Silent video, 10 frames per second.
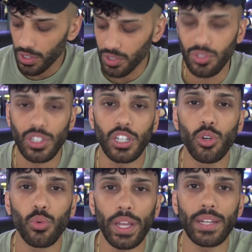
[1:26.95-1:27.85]
this is a
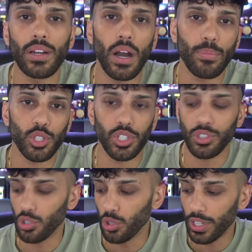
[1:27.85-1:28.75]
great
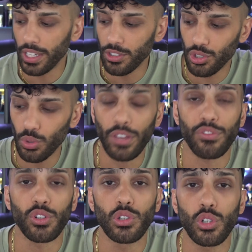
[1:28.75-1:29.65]
option to look into
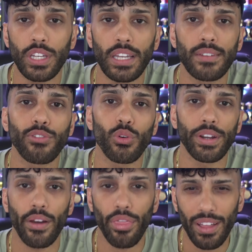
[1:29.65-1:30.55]
if you're looking for
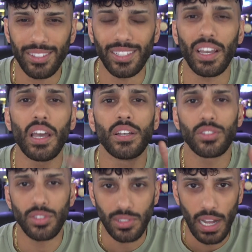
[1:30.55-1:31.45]
an authentic
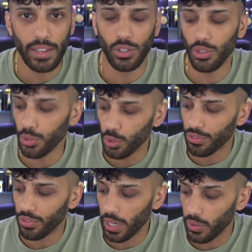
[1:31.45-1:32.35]
styled oud
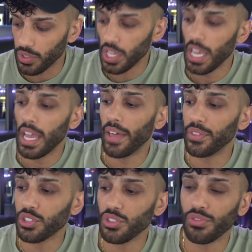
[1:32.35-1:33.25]
fragrance. And
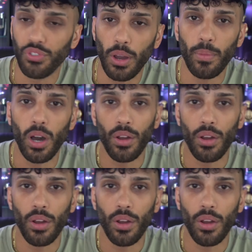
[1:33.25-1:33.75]
this is from